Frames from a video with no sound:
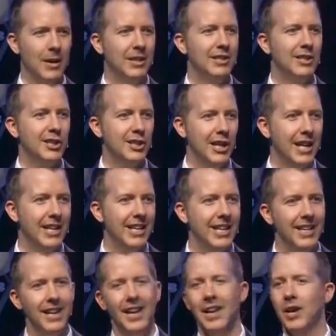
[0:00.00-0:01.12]

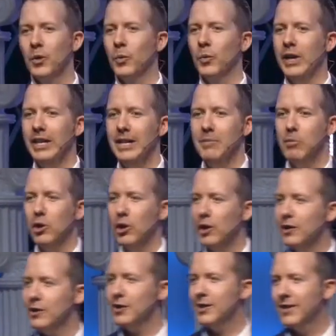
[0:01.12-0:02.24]
studied, reading
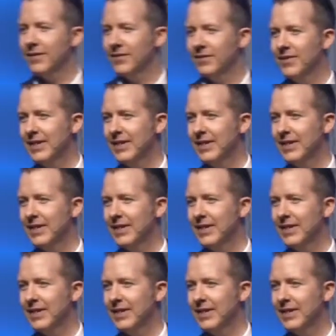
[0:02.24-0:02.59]
books,